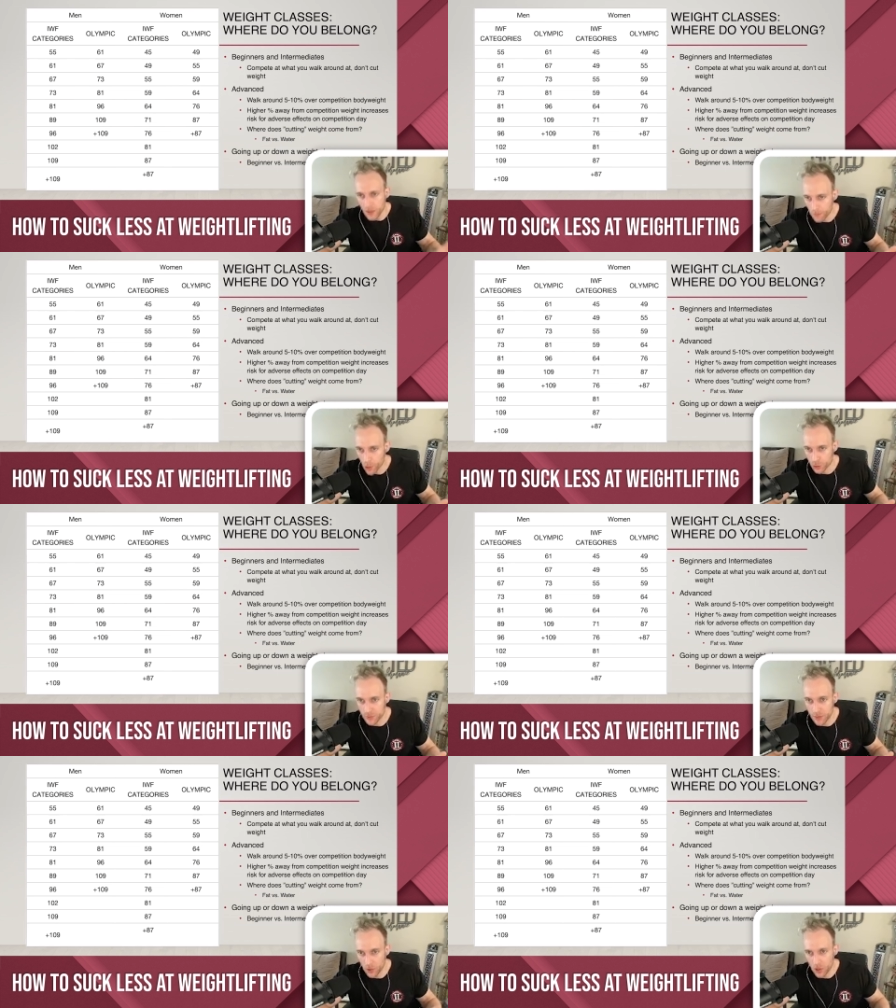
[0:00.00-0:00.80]
Most
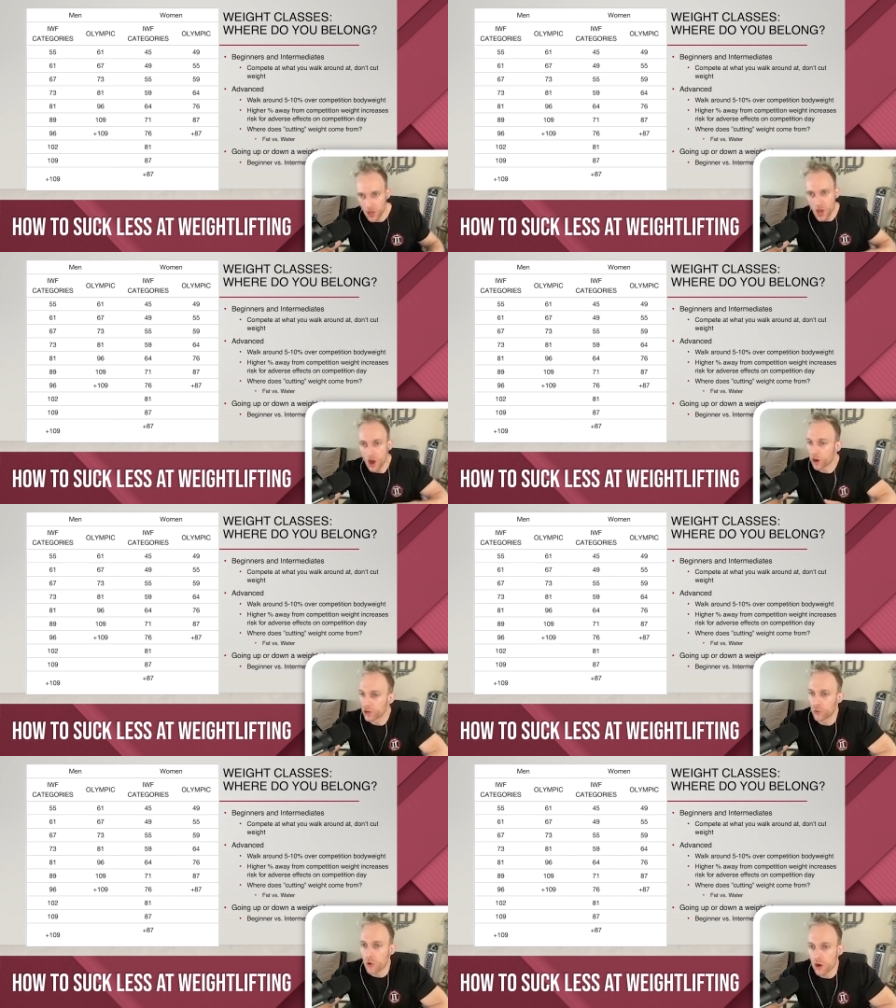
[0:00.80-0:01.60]
people are
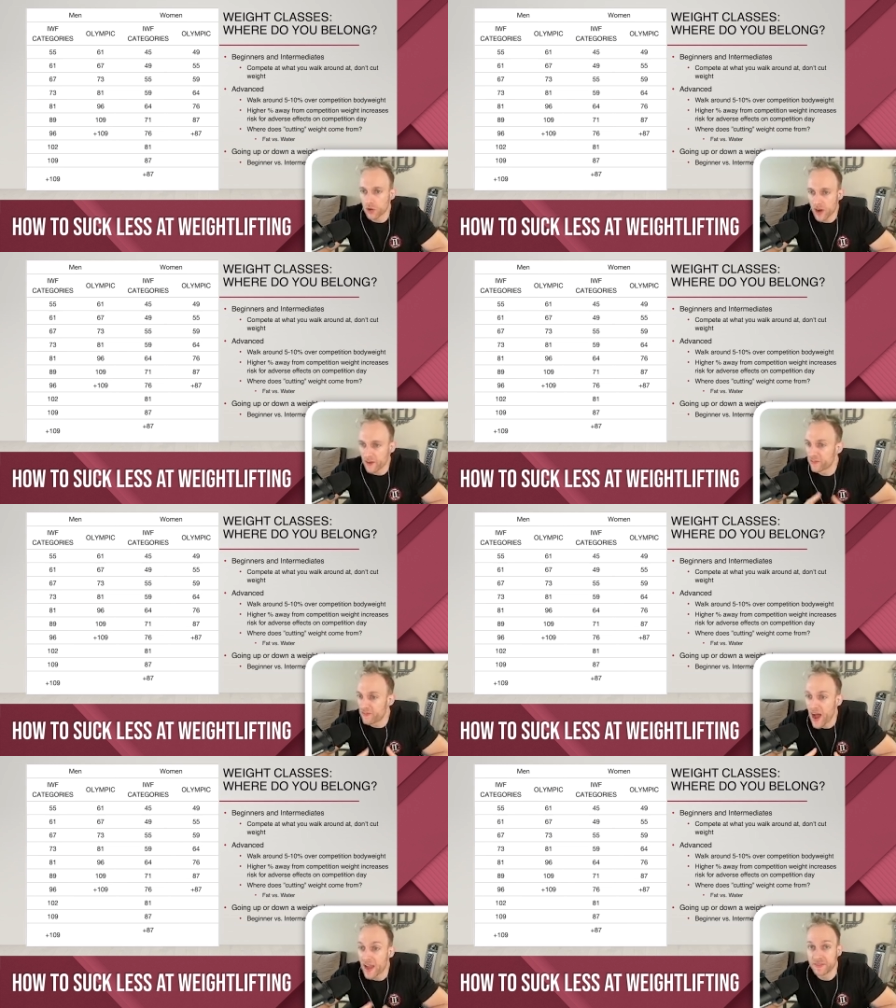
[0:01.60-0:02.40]
going to walk around
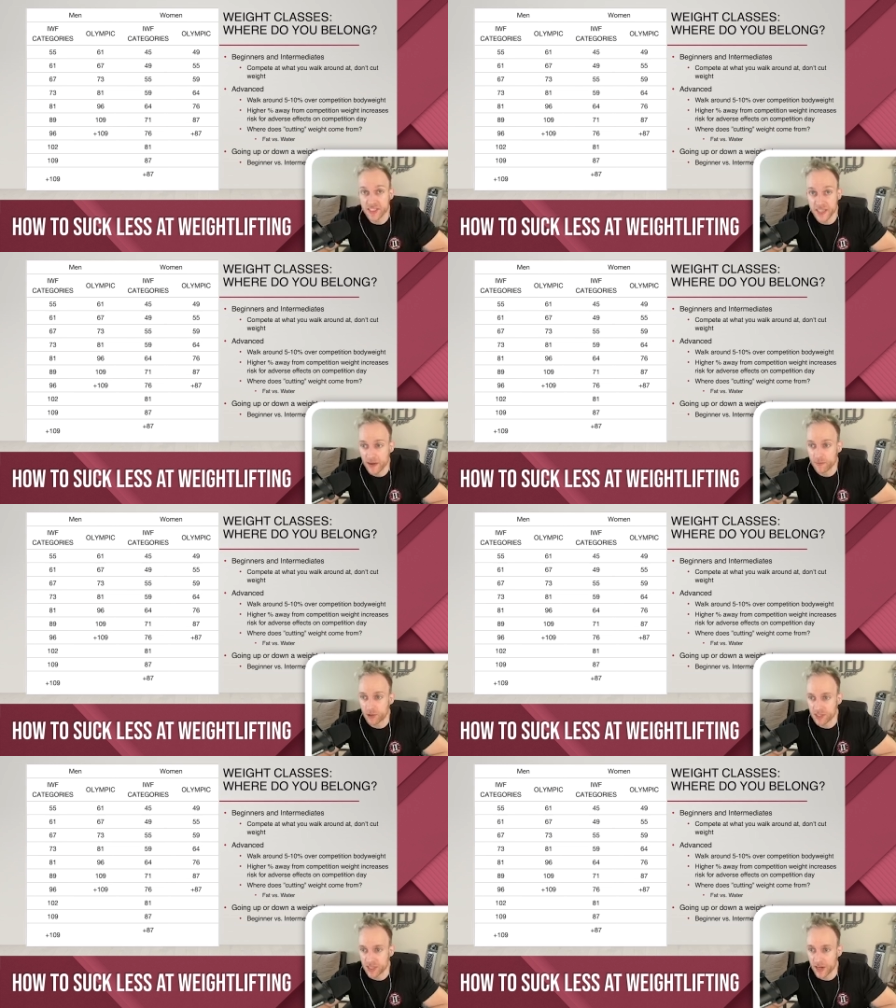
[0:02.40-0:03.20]
5 to
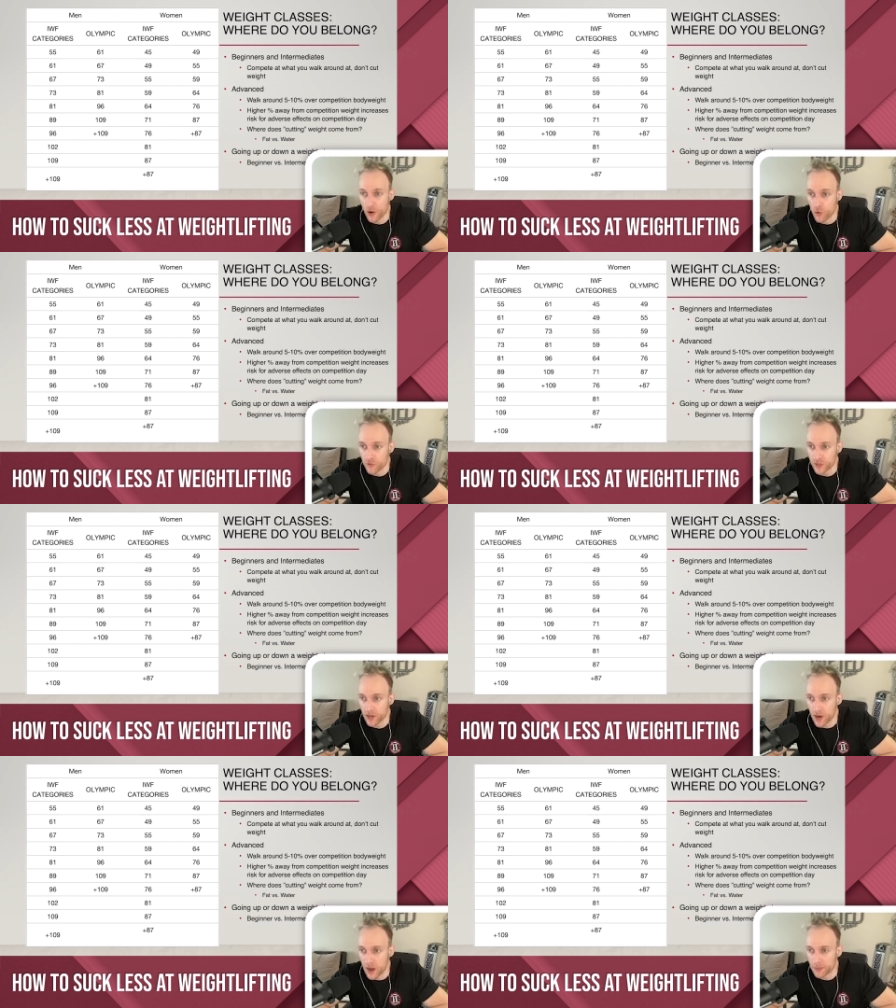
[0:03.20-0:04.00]
10% over their
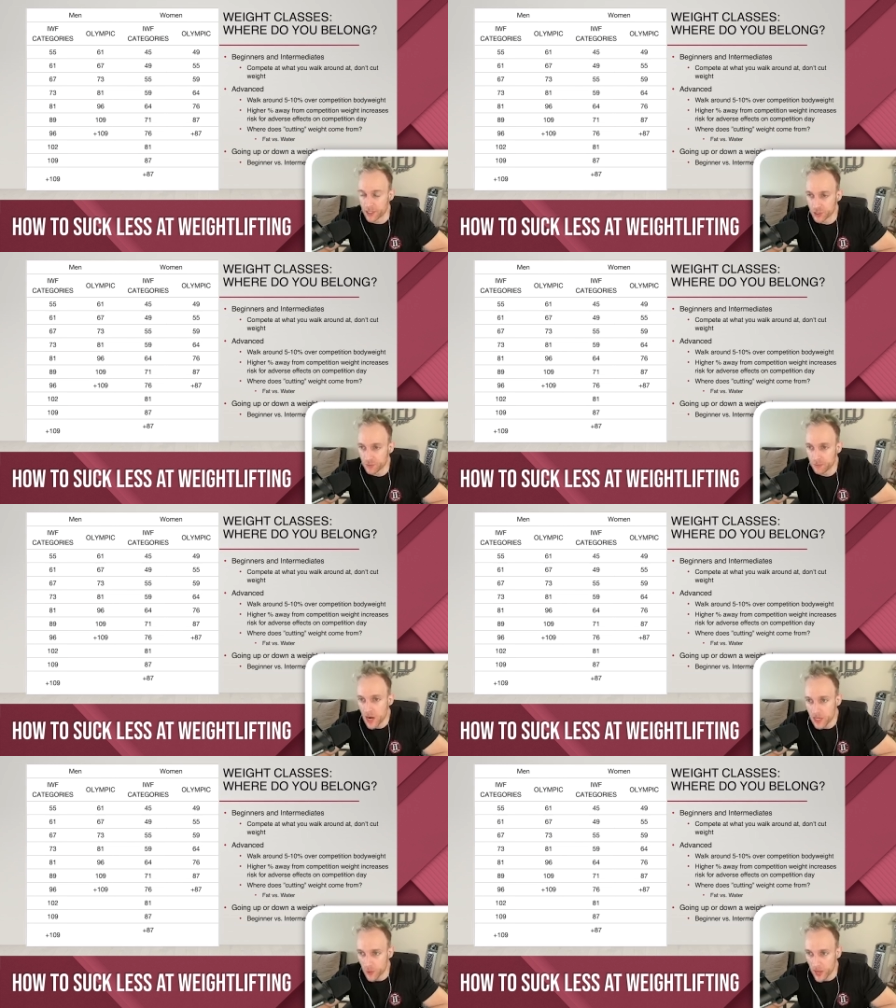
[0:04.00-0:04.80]
competition
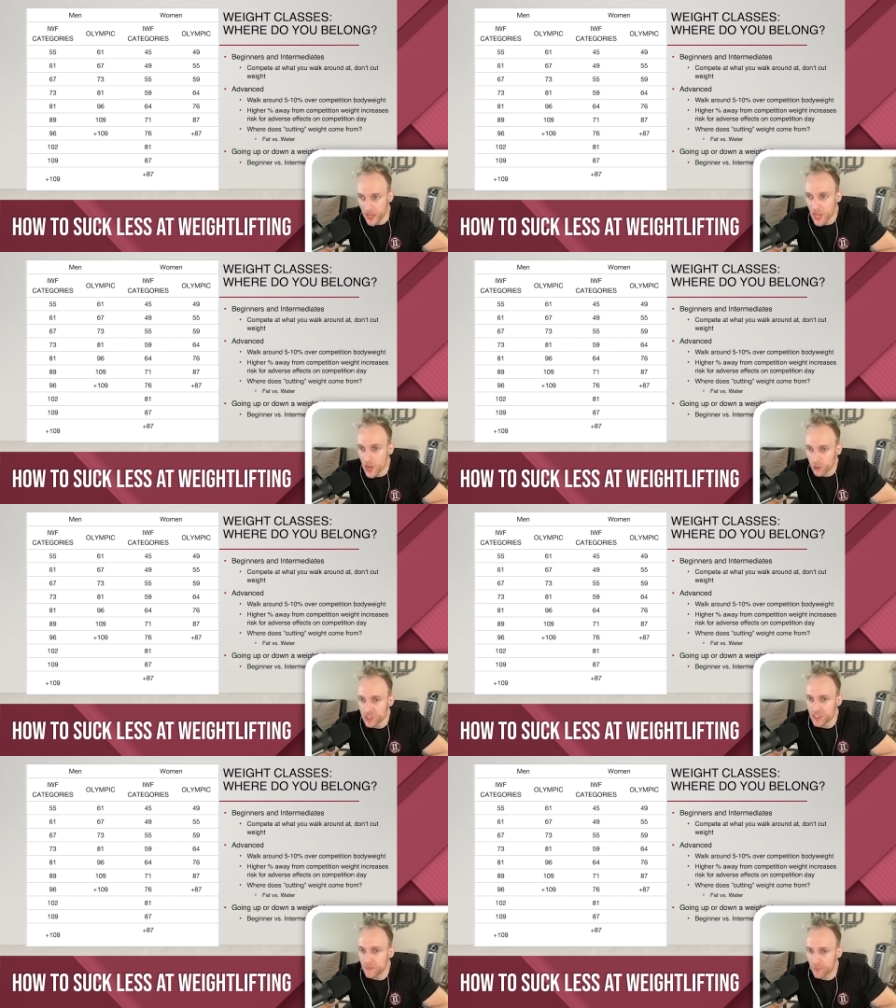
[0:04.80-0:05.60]
body weight, which
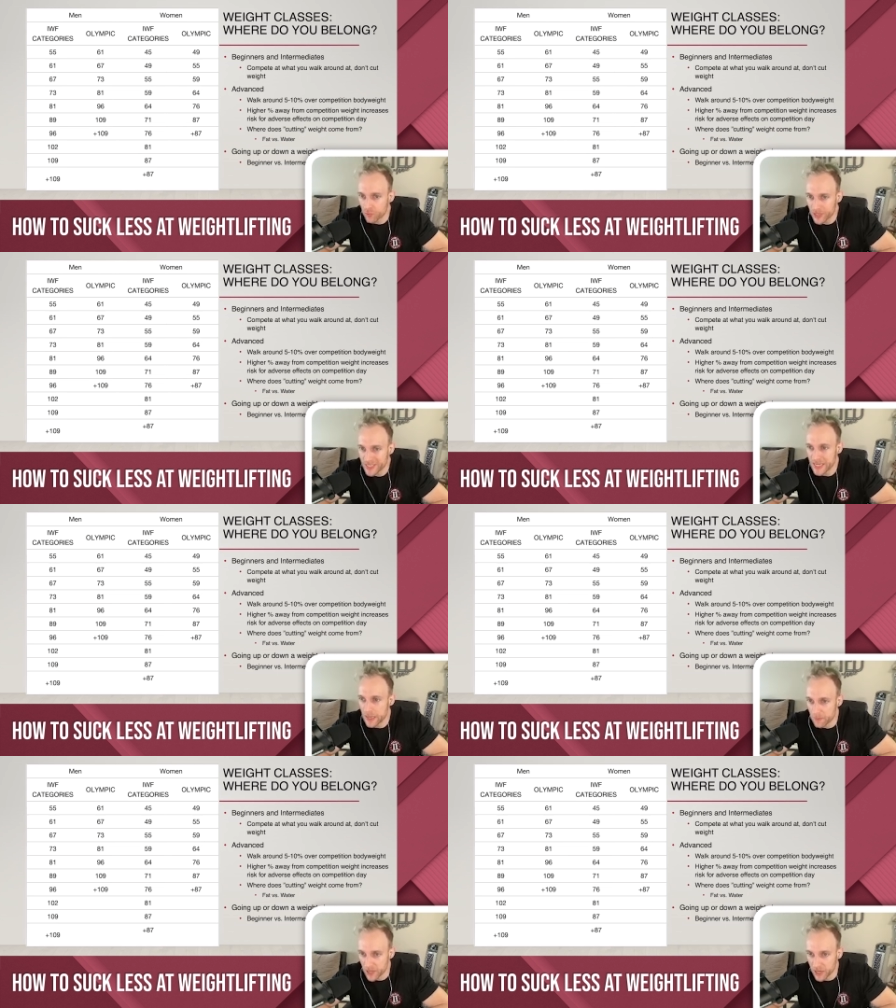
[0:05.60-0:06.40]
is a pretty
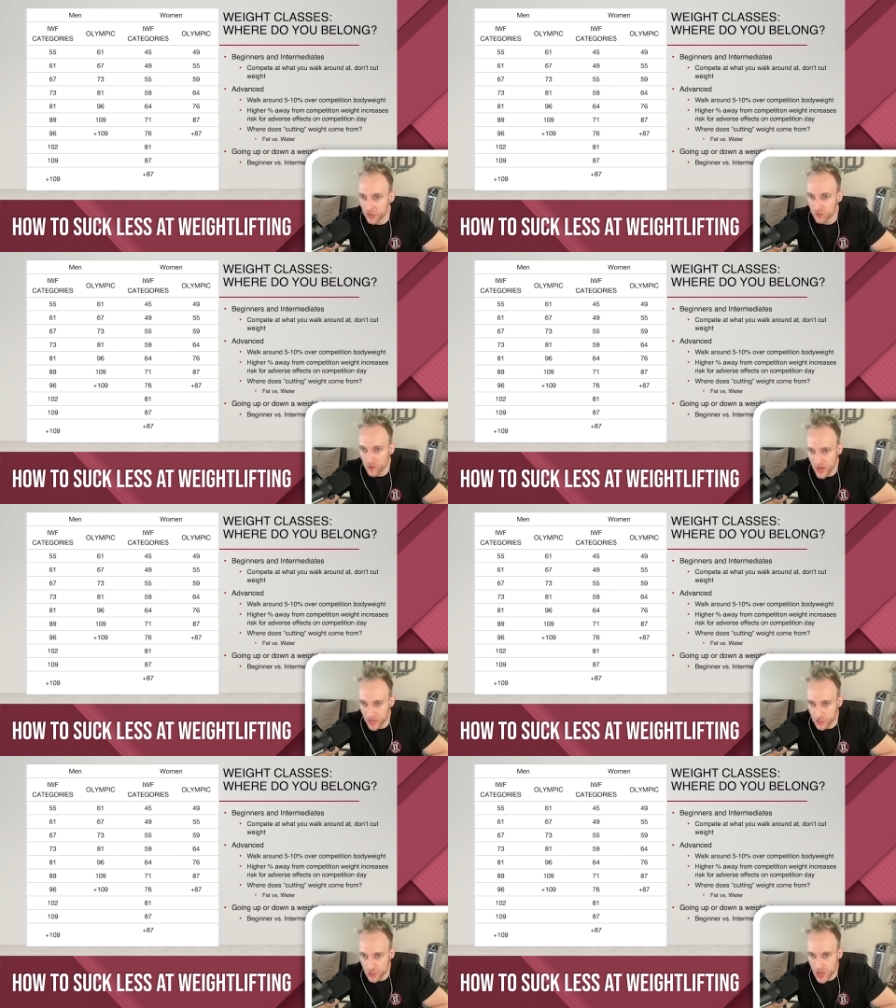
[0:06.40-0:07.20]
big
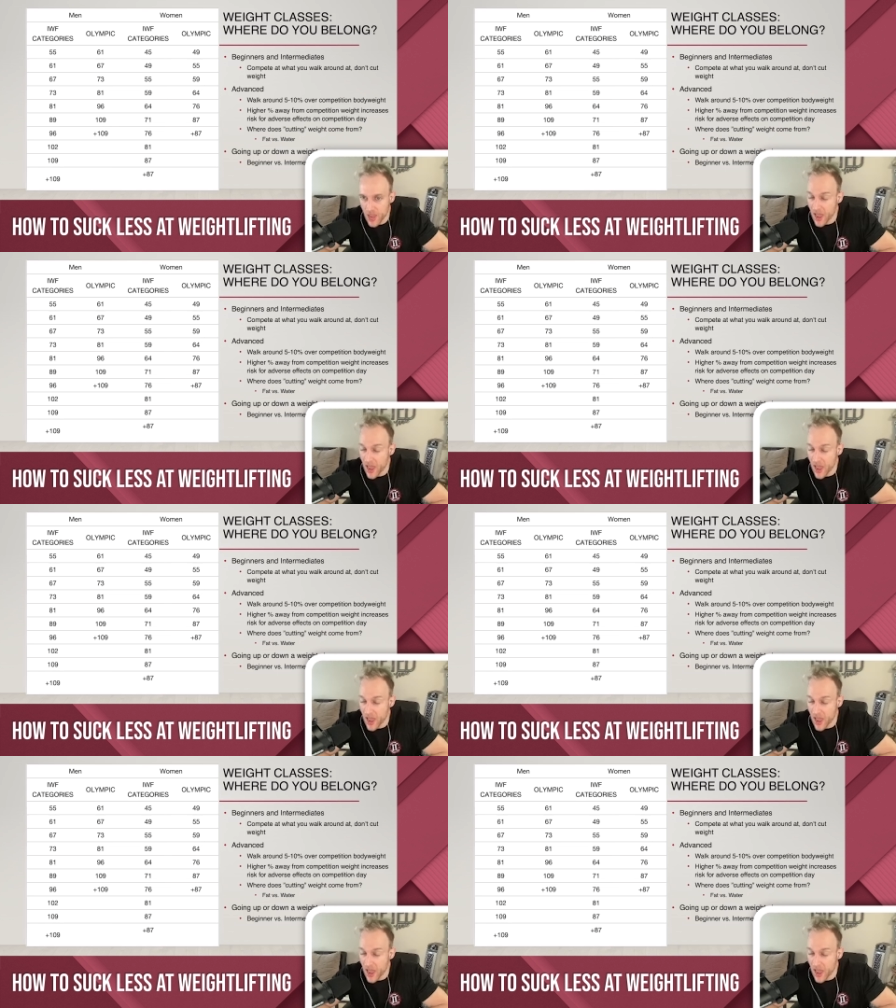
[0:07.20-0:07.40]
range.